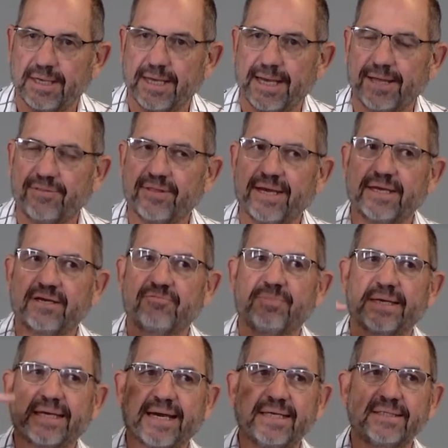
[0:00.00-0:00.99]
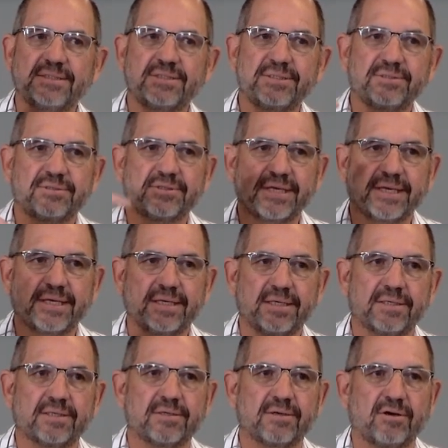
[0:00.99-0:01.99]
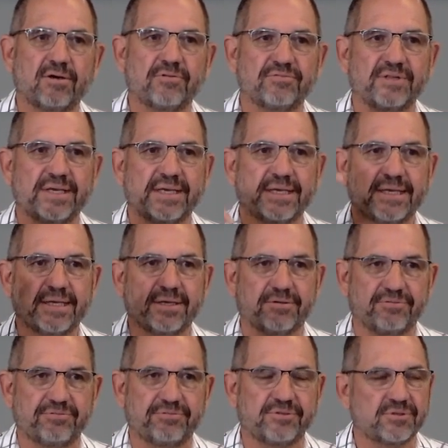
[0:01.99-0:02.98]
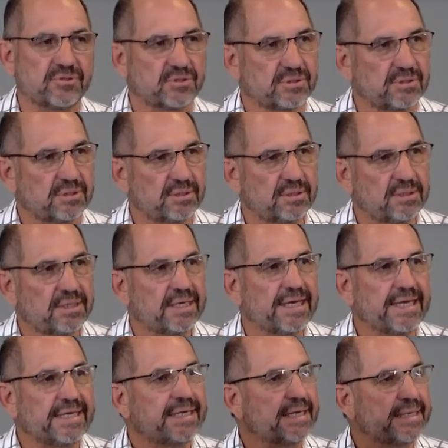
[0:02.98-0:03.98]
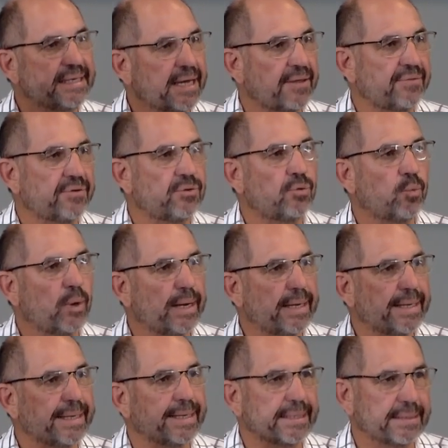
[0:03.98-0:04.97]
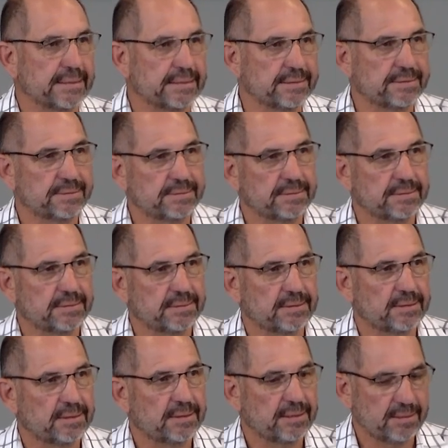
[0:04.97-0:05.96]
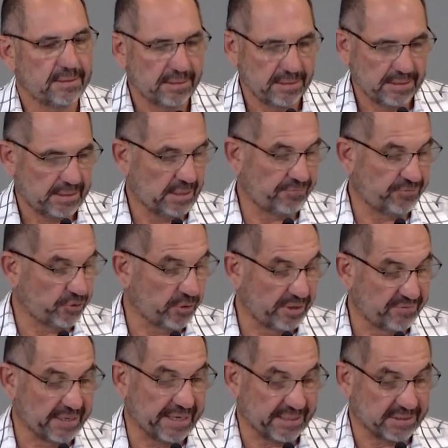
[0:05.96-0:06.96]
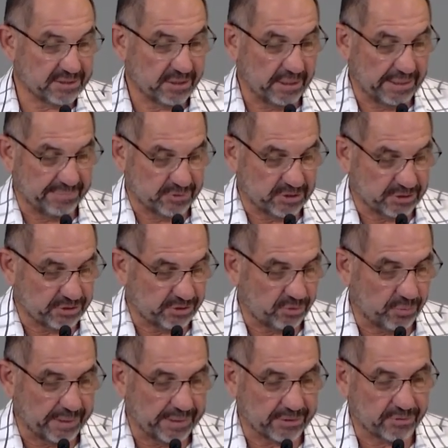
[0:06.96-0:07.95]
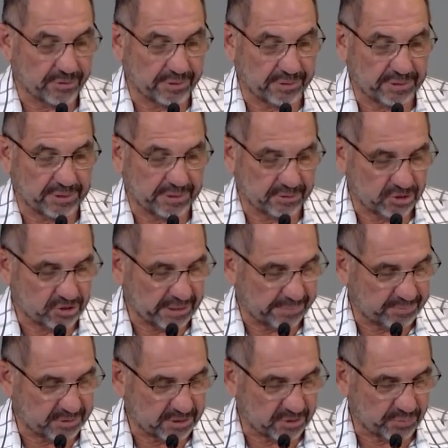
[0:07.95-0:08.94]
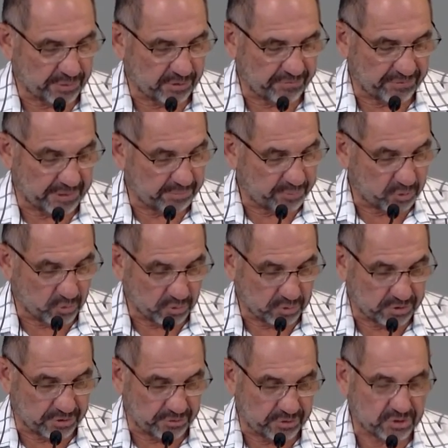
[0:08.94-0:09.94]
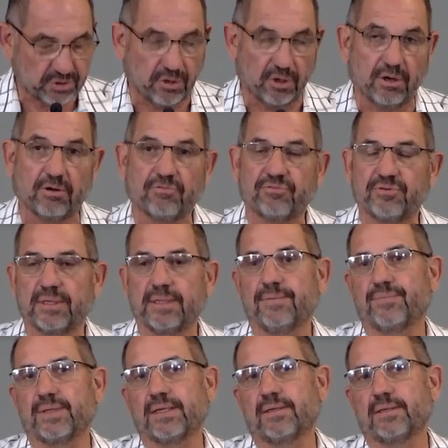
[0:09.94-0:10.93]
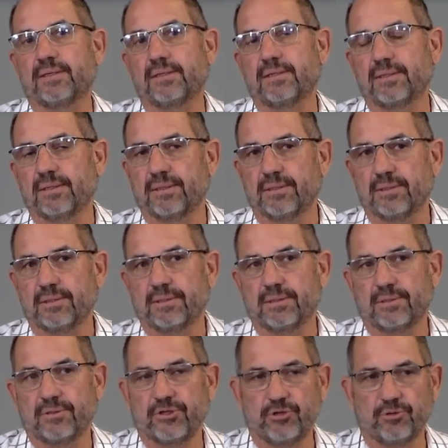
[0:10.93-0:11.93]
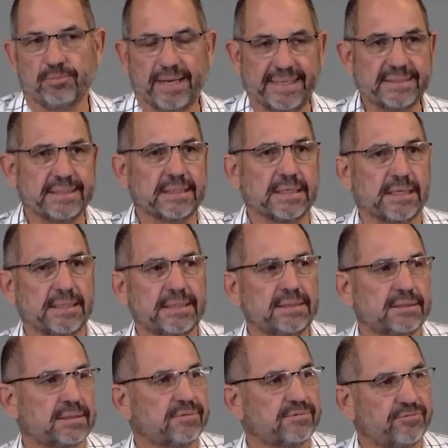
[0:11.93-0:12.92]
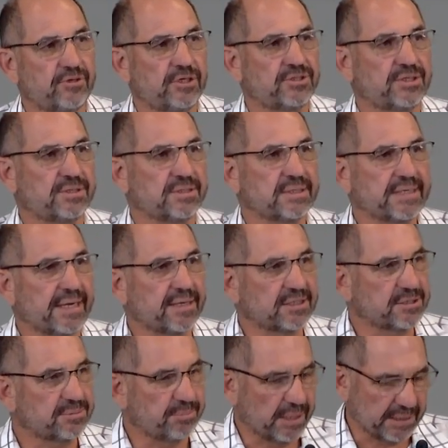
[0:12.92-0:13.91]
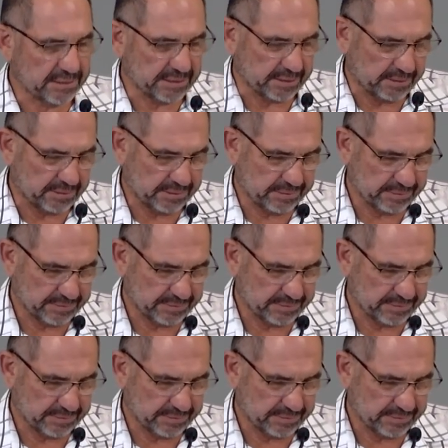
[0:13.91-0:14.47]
And they have begun to think of their gifts in another way. If you ever get time to do 1 Corinthians chapter 12 and Paul's use of pneumatica versus charismata,